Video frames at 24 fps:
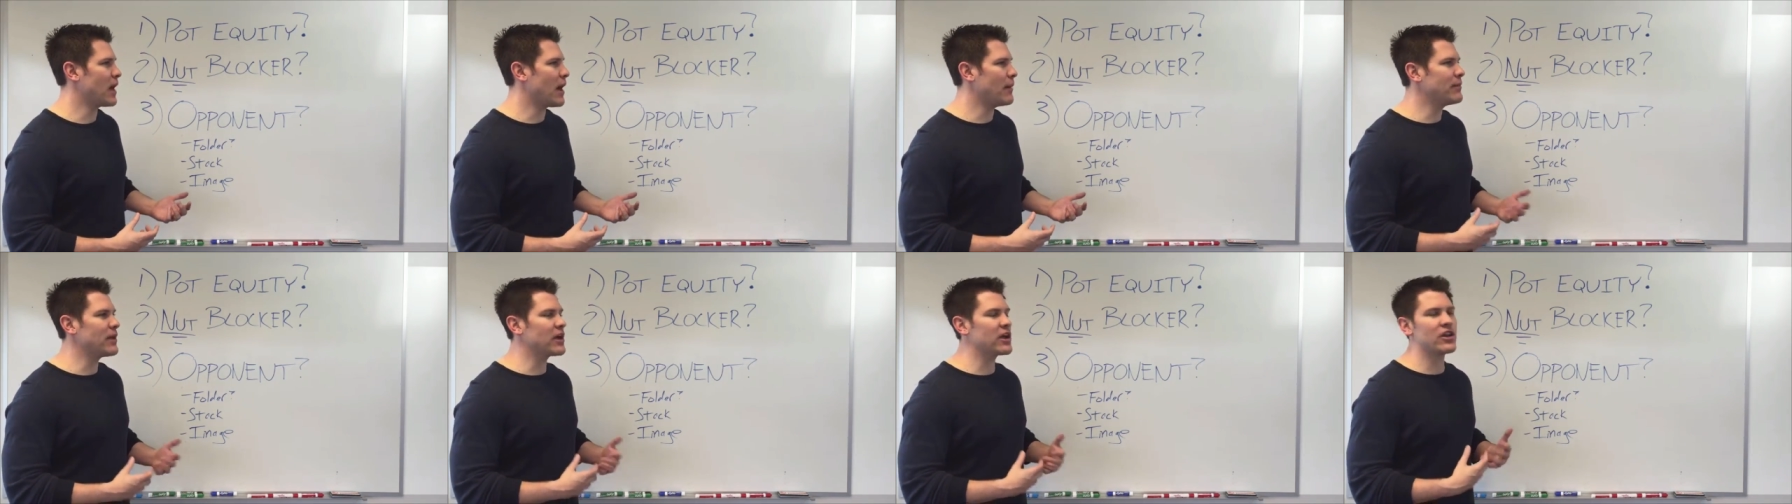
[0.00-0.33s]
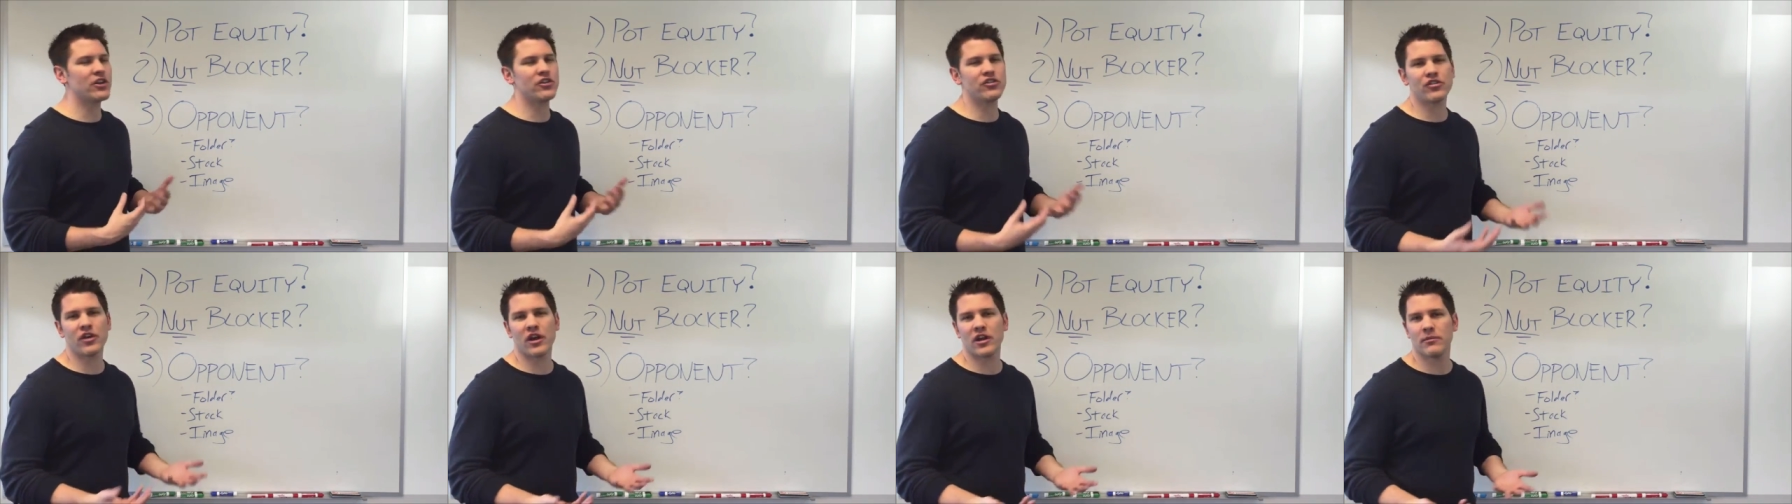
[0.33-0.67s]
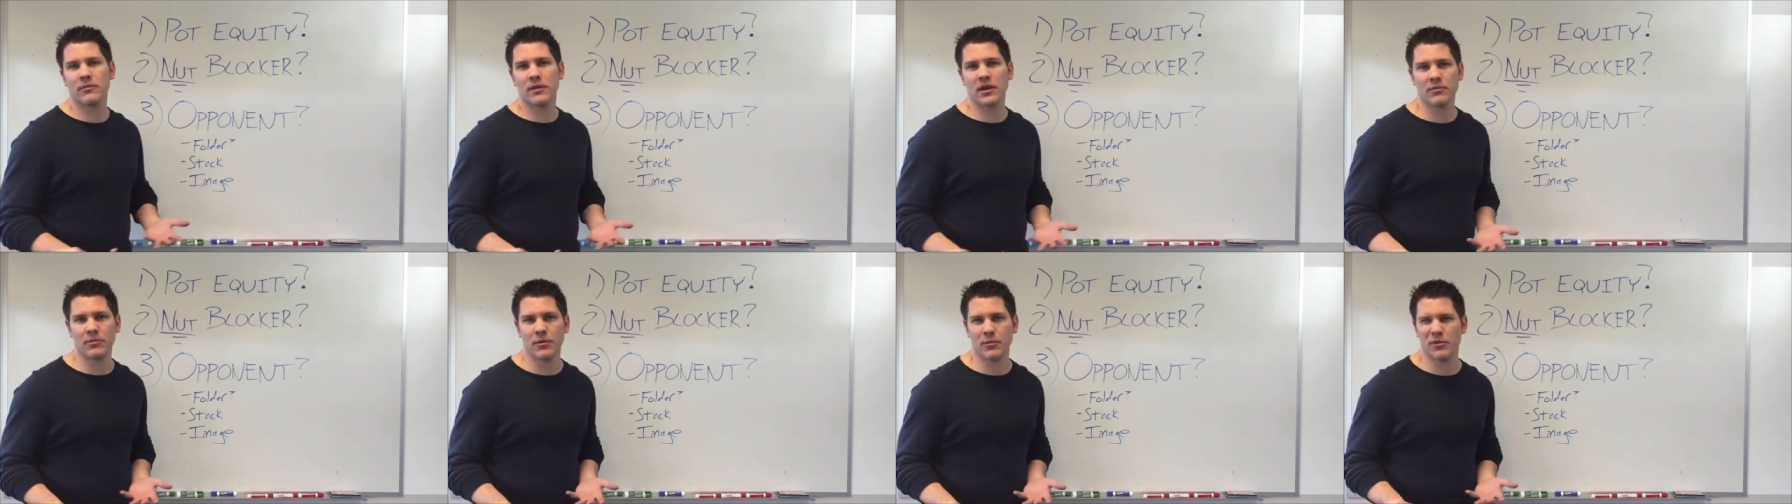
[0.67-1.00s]
I'm not gonna try to
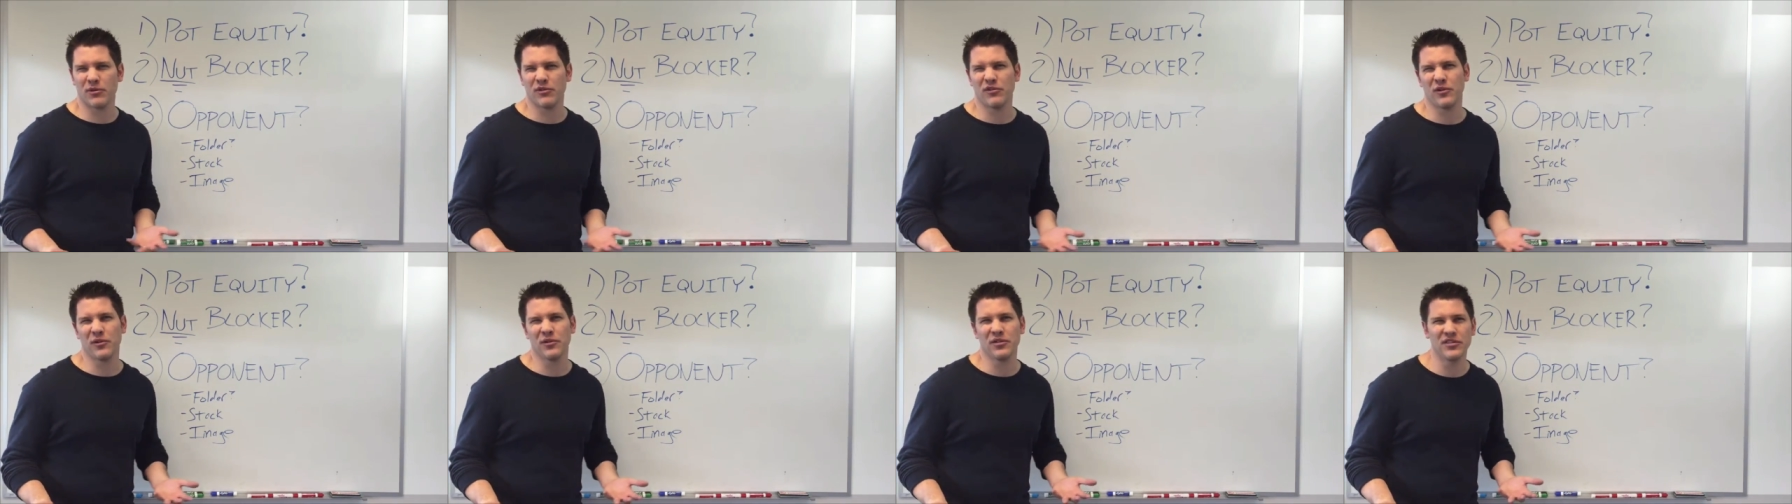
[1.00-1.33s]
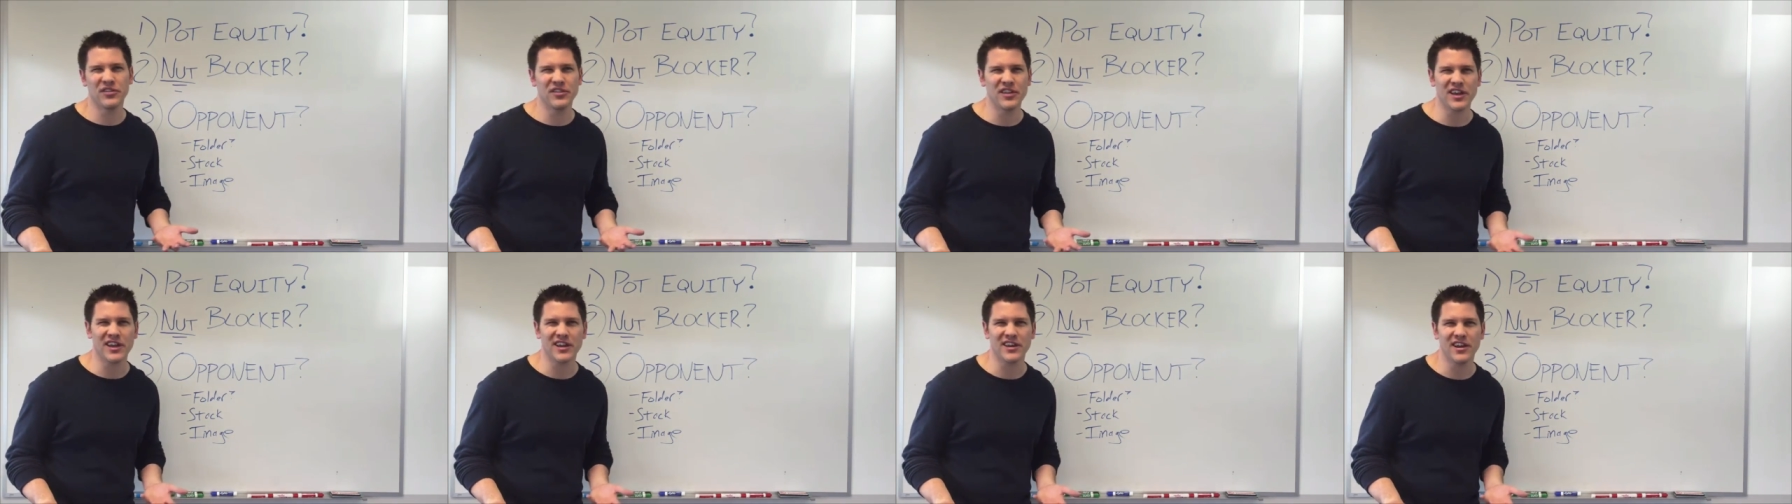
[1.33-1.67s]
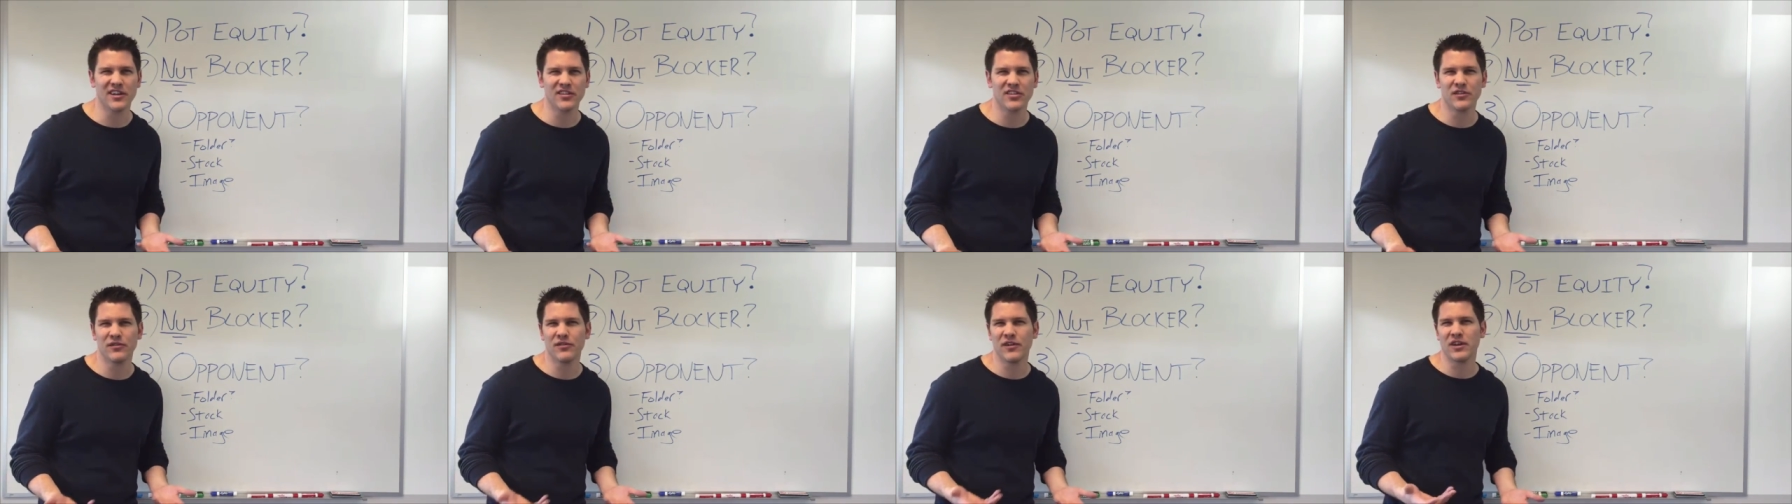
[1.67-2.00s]
make people fold the second
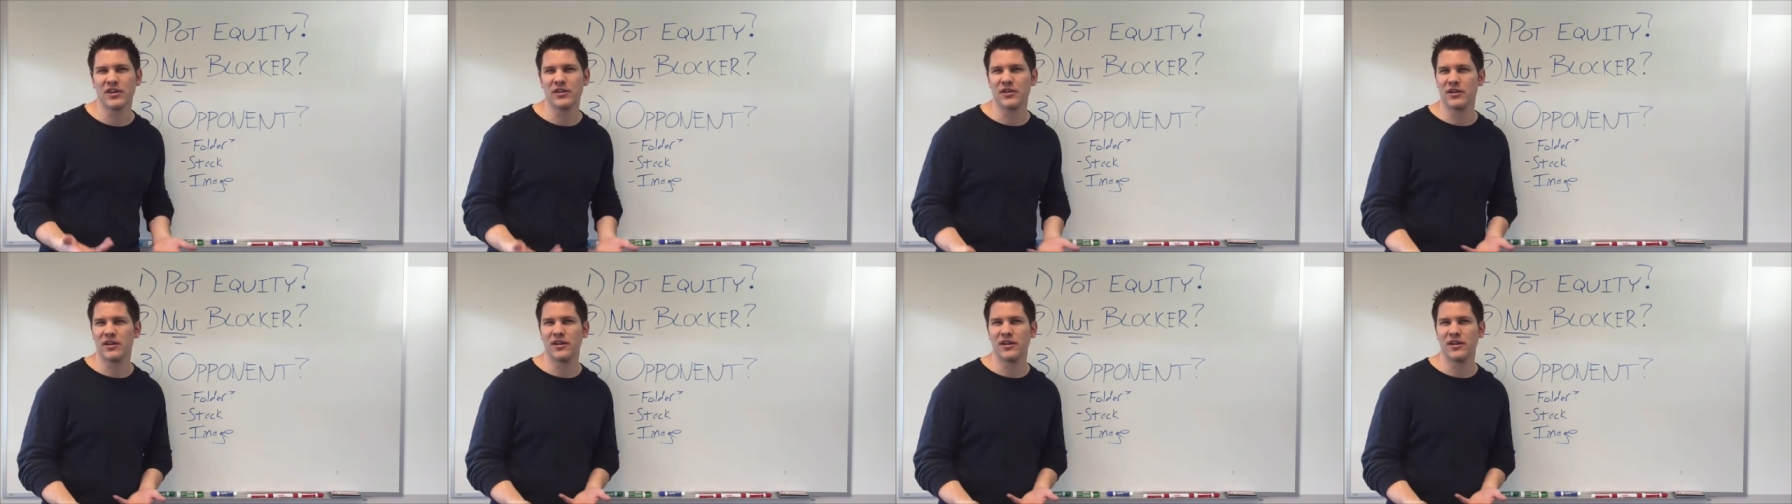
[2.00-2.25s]
nuts if I know,